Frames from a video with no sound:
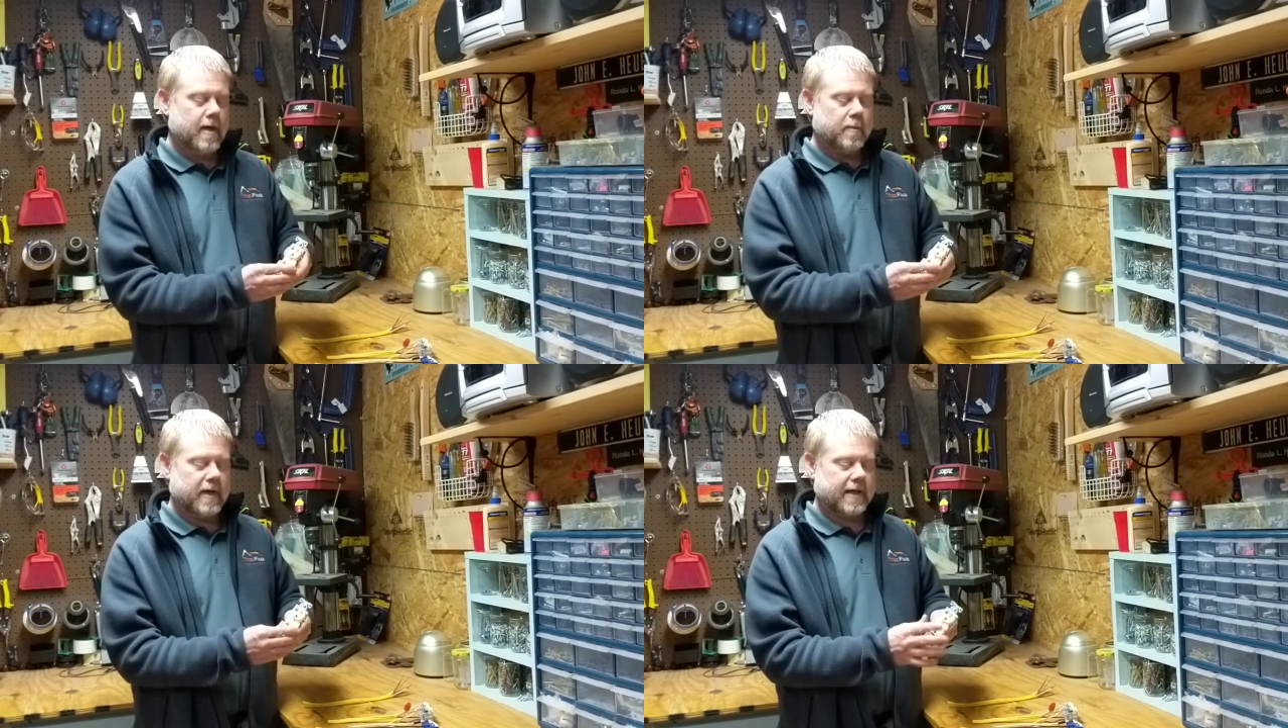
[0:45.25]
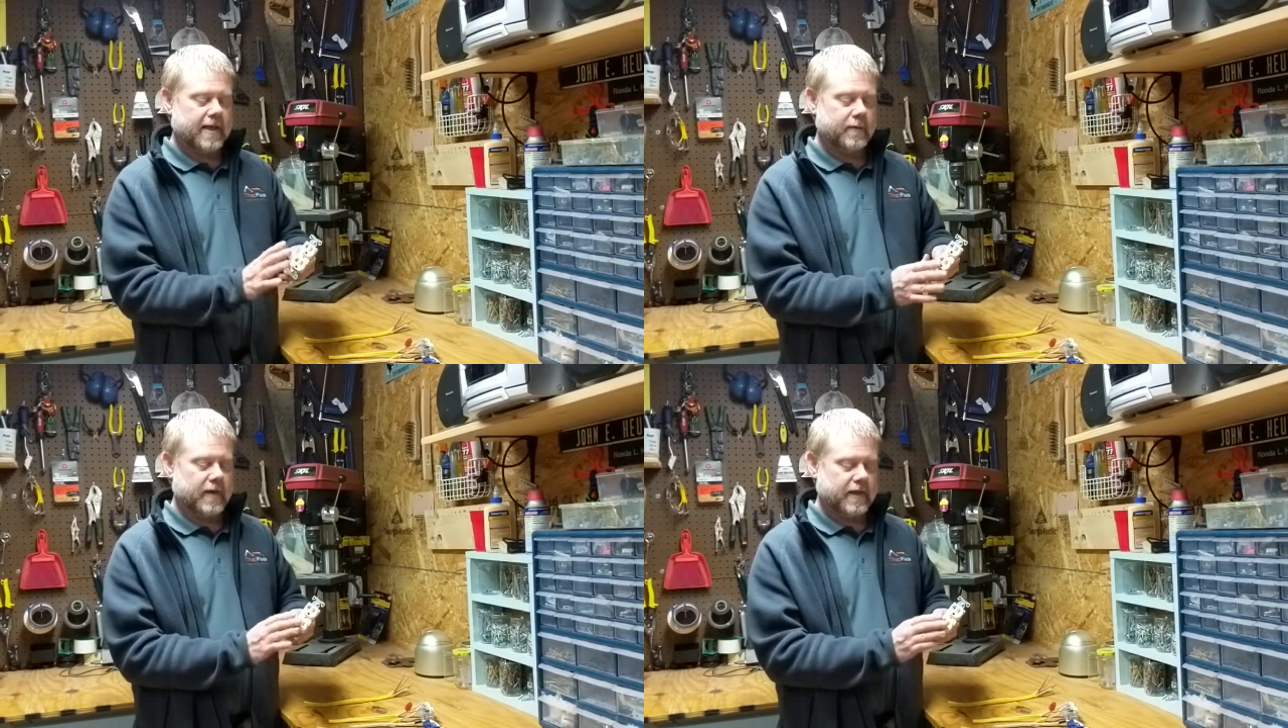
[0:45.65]
But I
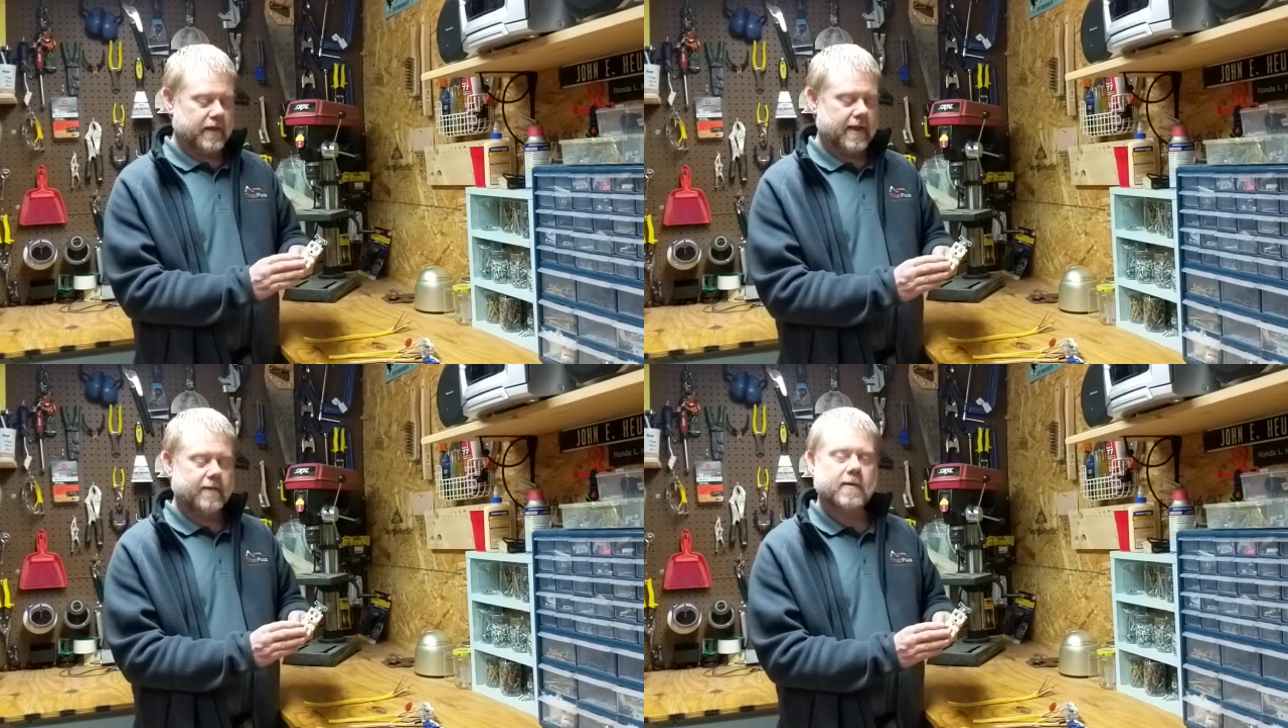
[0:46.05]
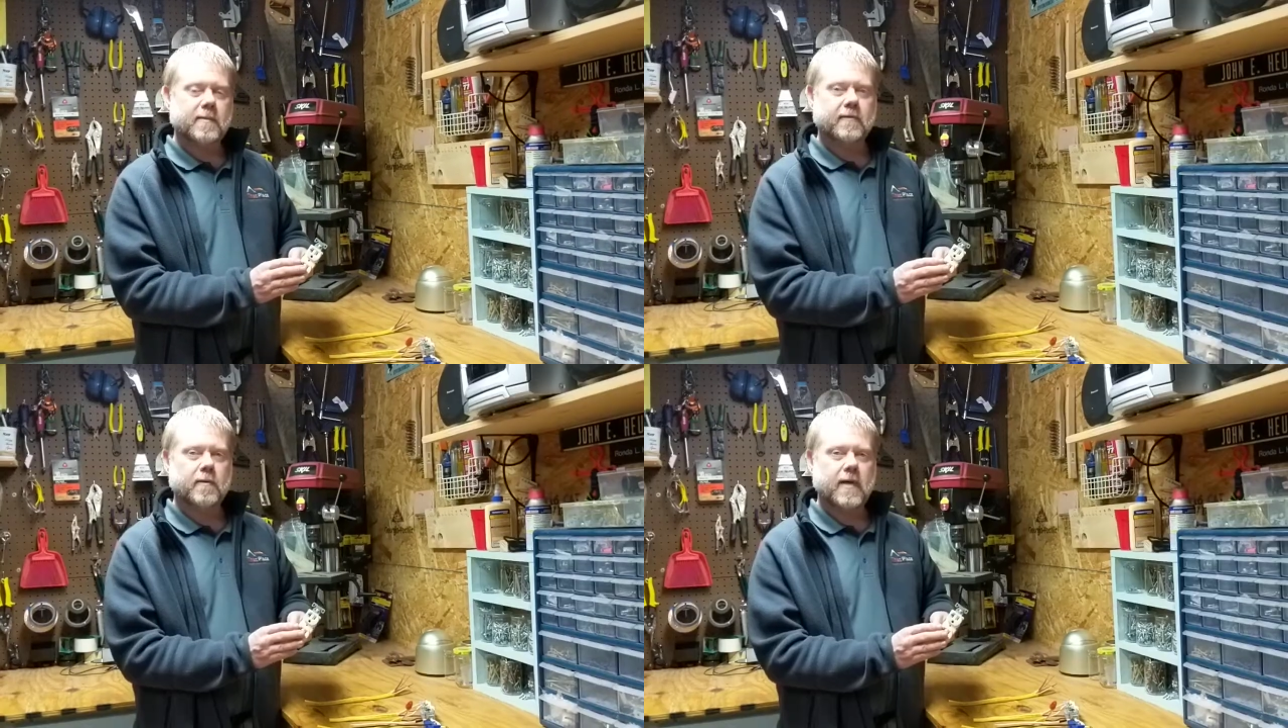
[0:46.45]
did want to just give some
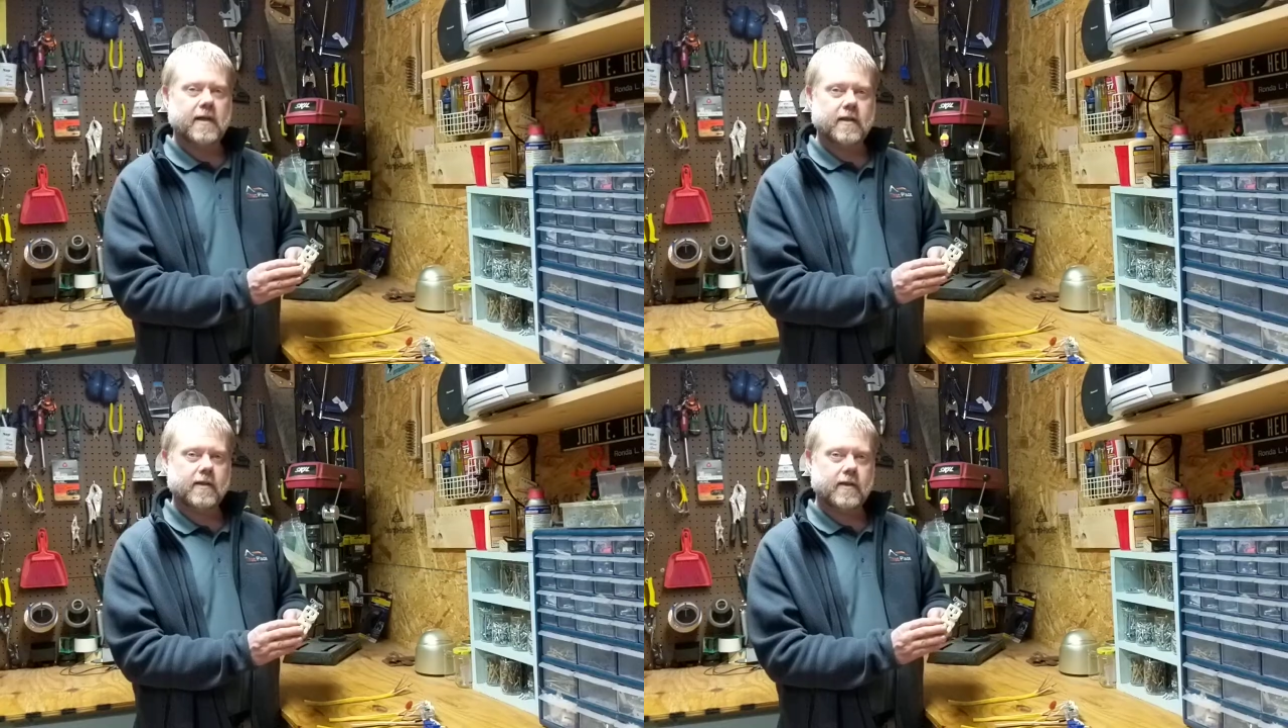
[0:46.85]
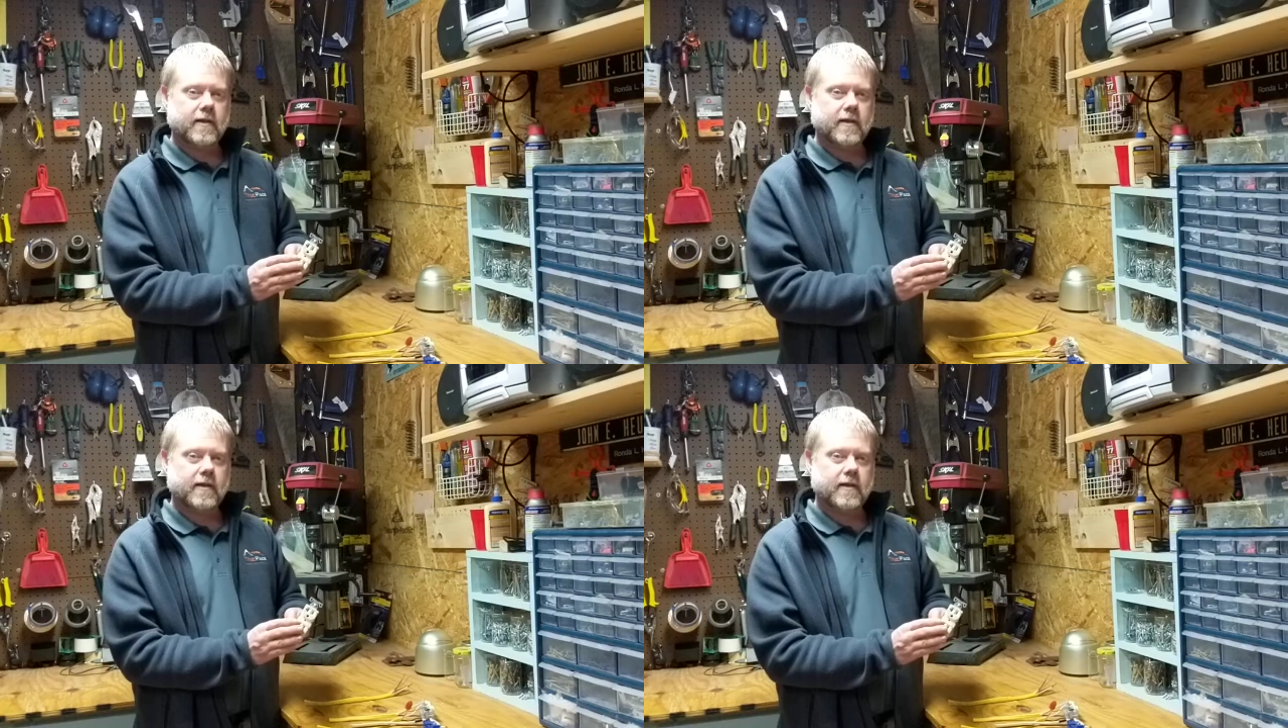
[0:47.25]
information so